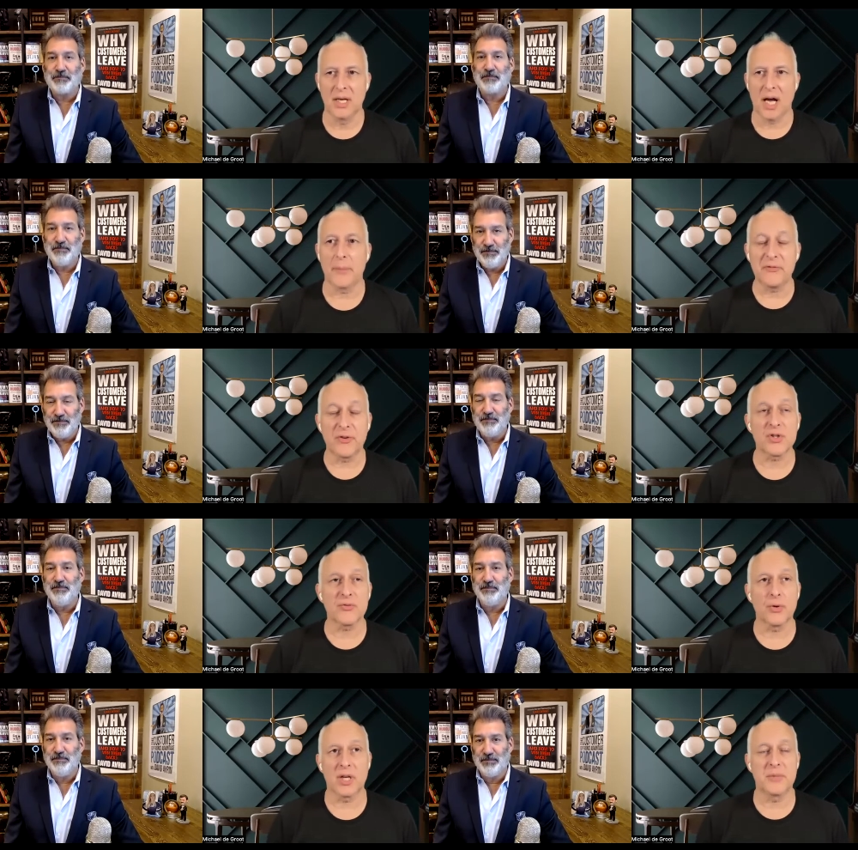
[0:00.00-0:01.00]
Speaker 1: I mean, first of
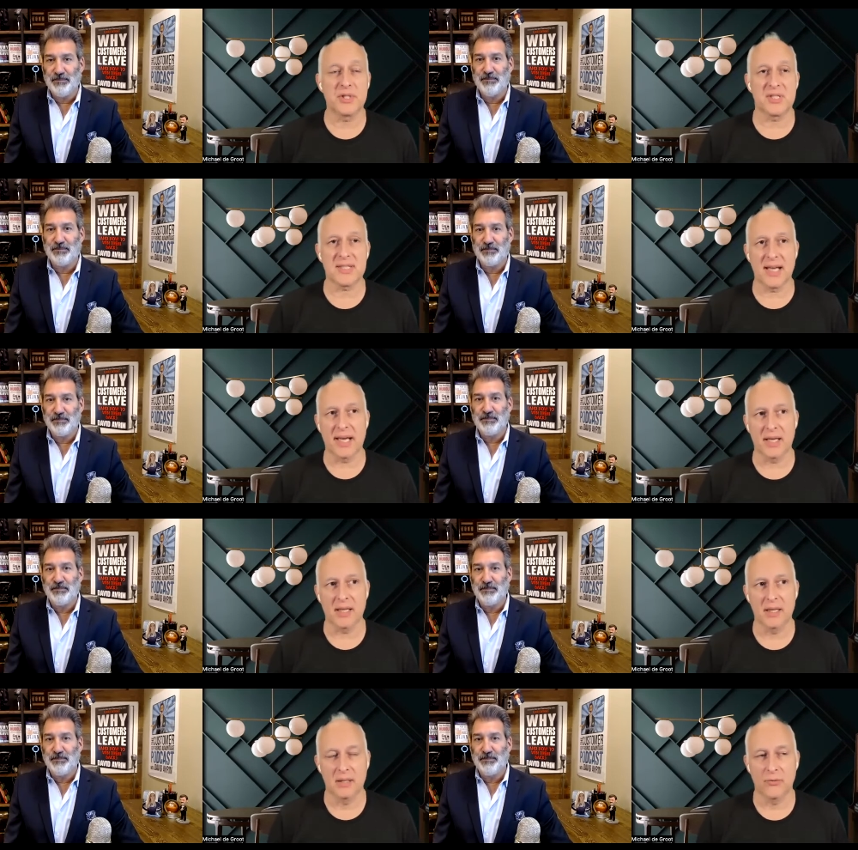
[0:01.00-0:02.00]
all, let me just
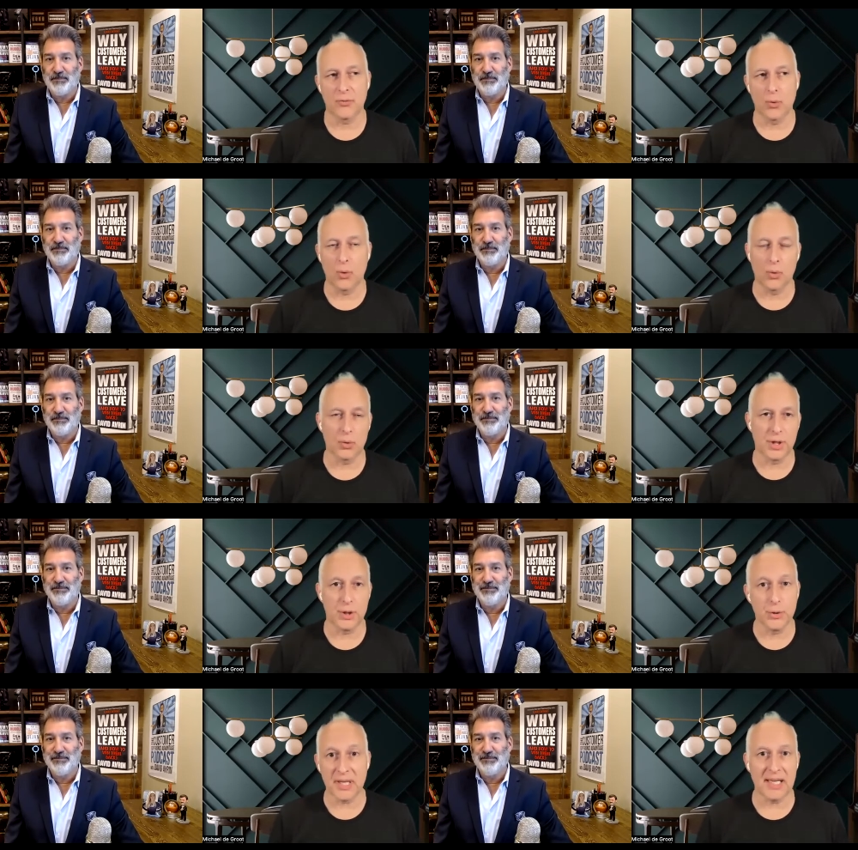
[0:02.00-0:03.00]
say for all
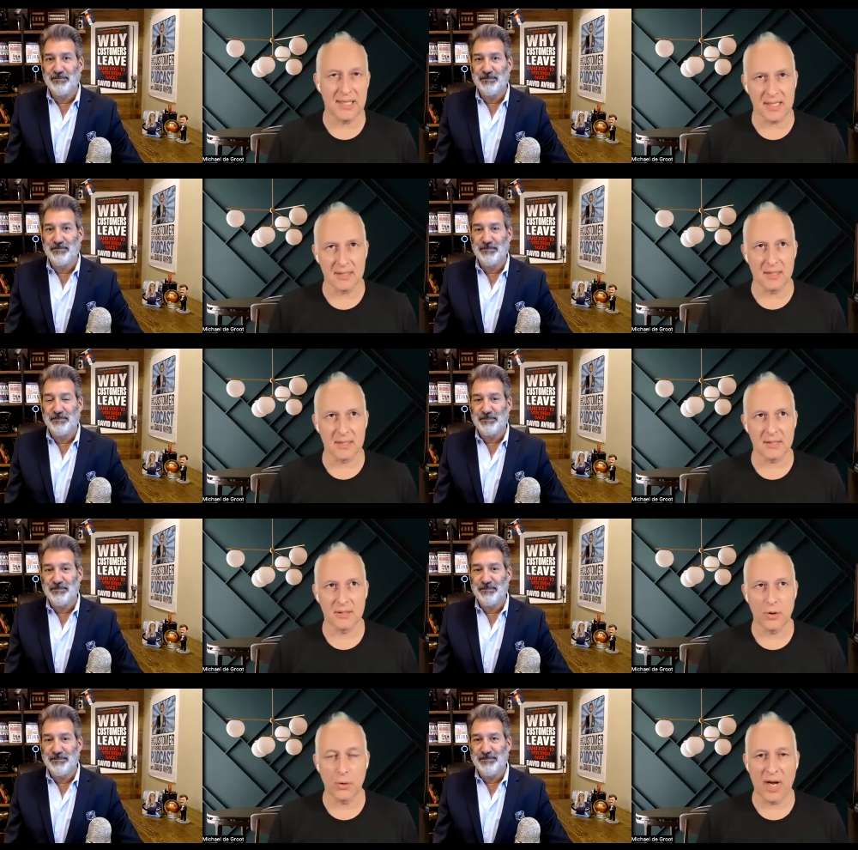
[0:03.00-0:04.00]
the UK listeners
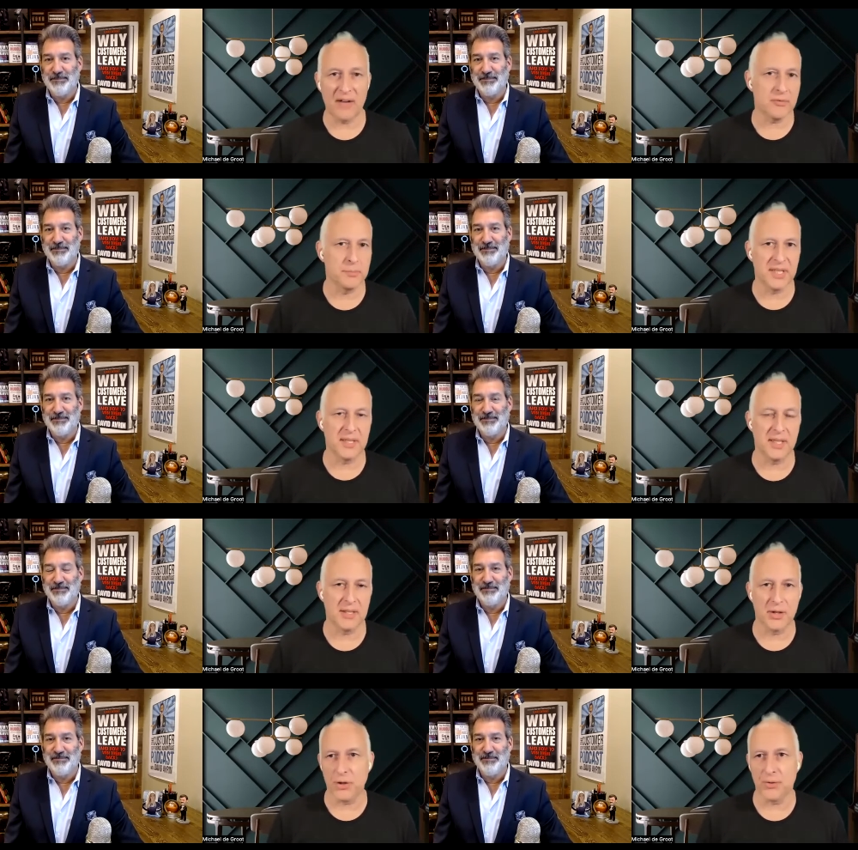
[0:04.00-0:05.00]
who haven't been in
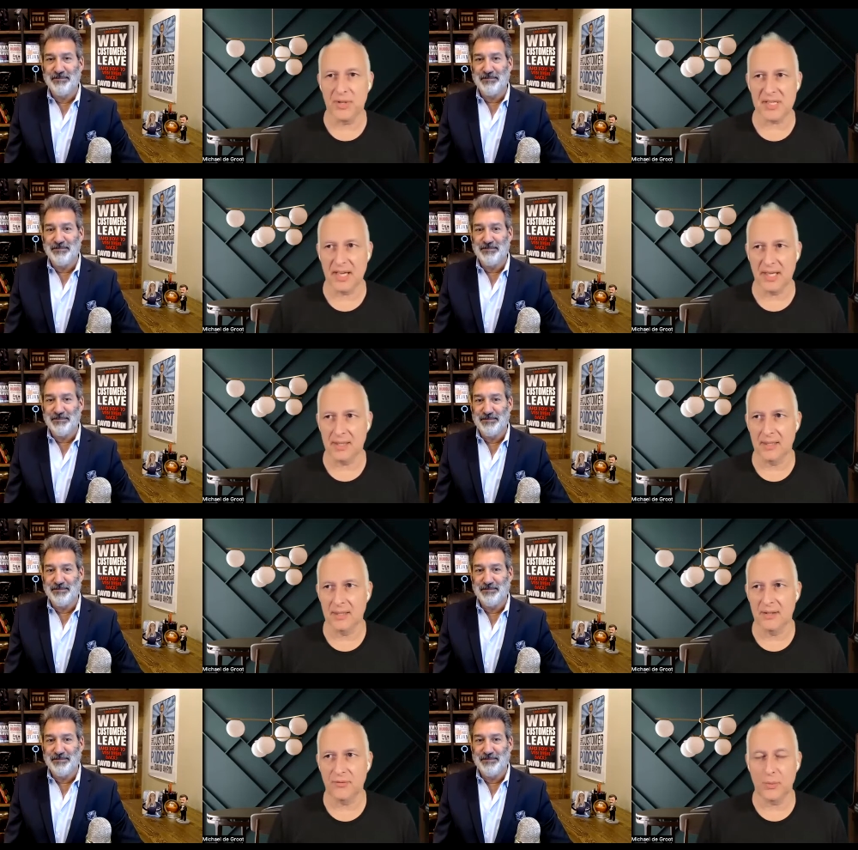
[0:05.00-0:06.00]
the USA
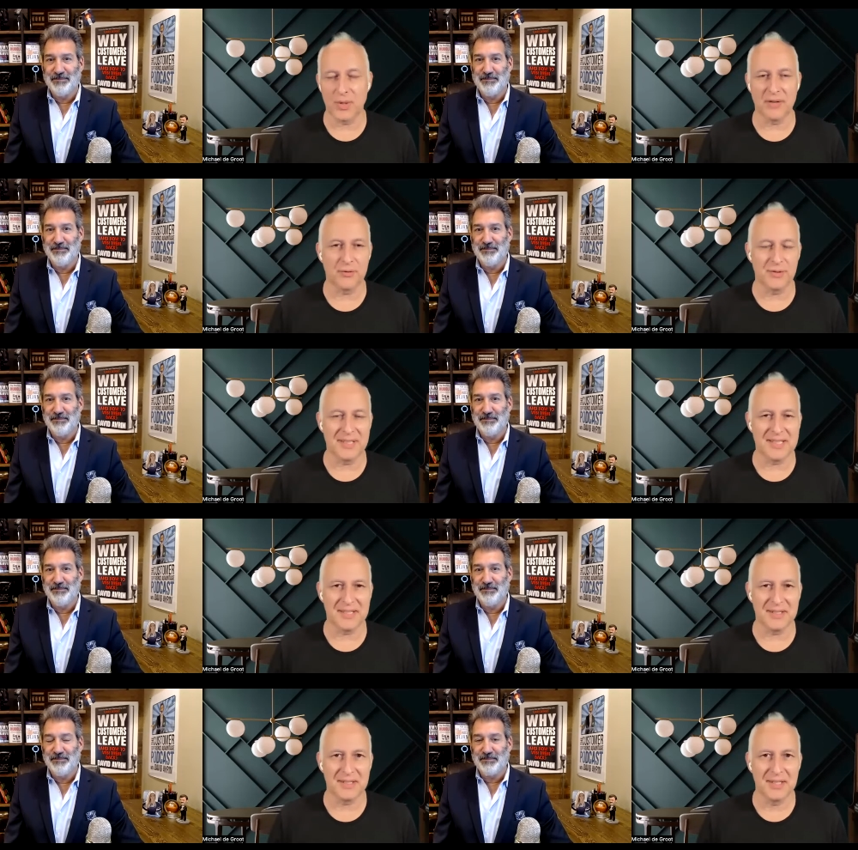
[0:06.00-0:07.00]
for whatever
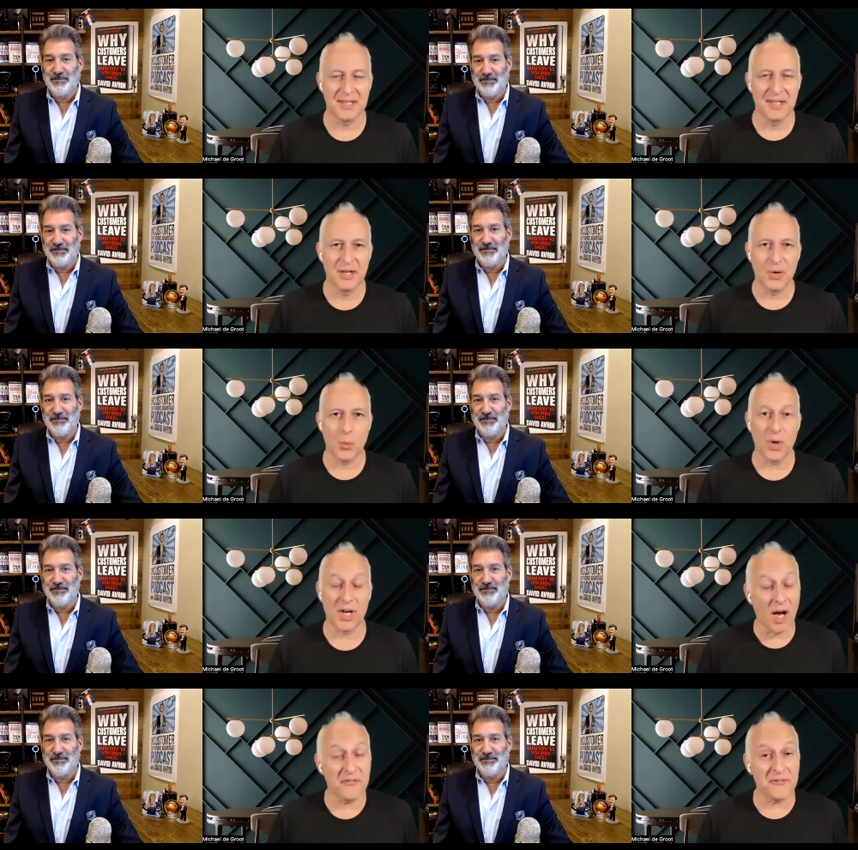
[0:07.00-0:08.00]
reason, when
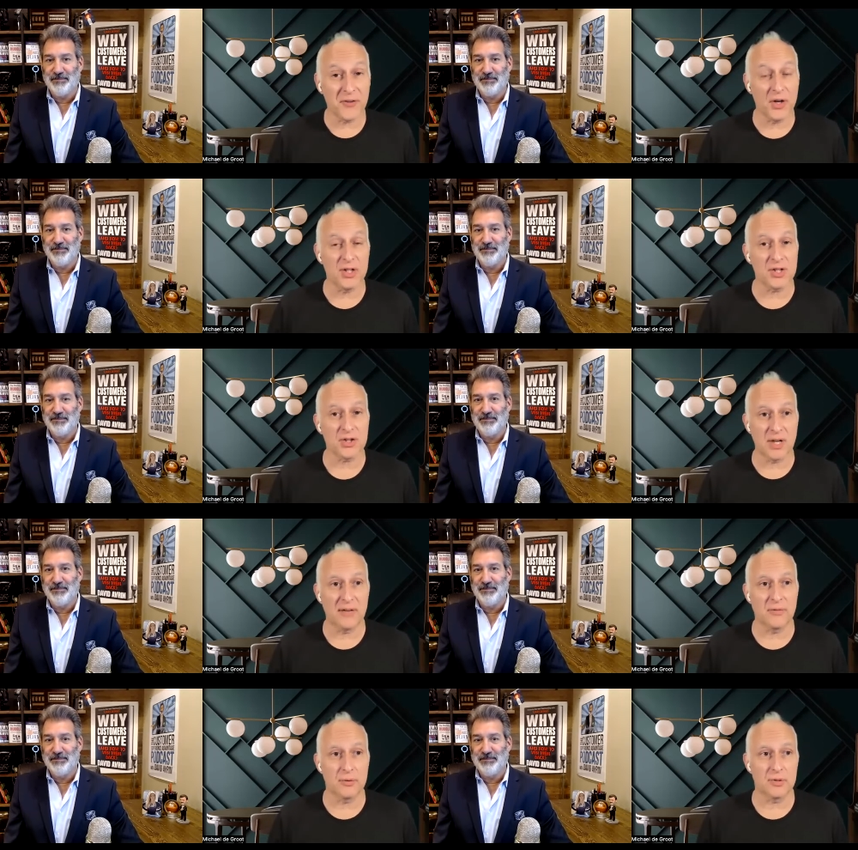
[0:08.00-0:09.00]
I first
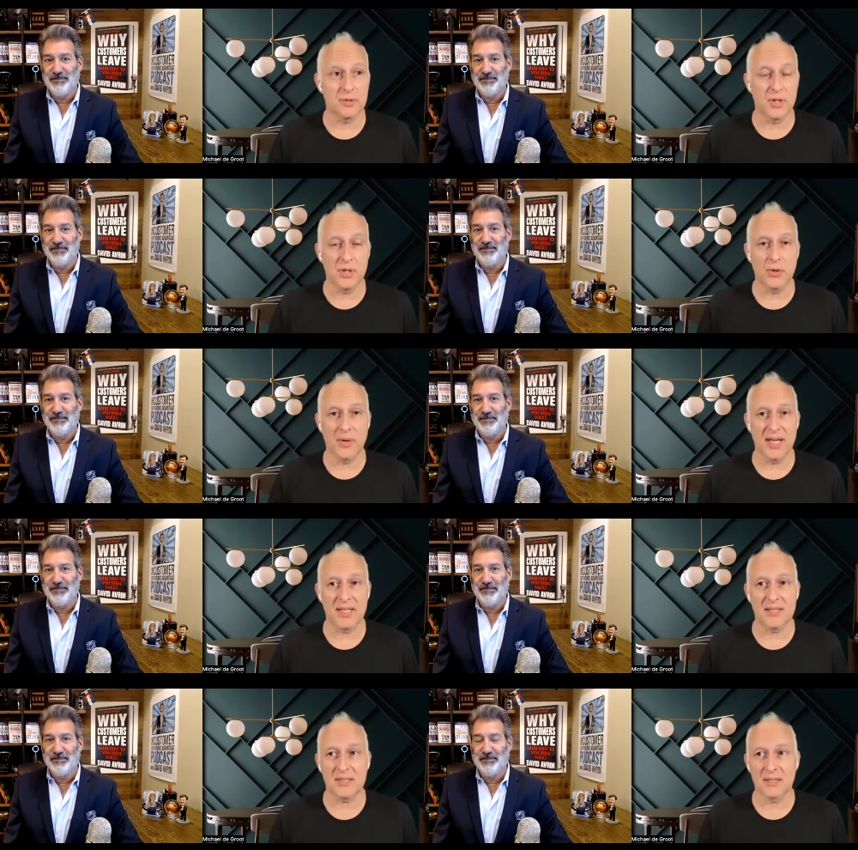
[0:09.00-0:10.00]
traveled to the
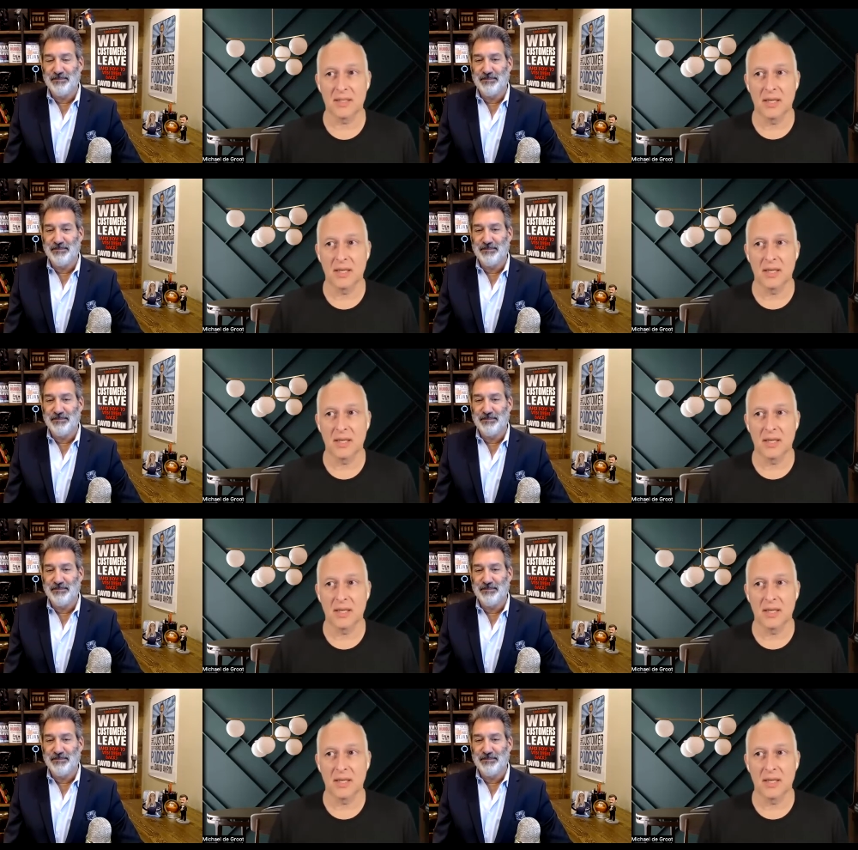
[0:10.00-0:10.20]
US,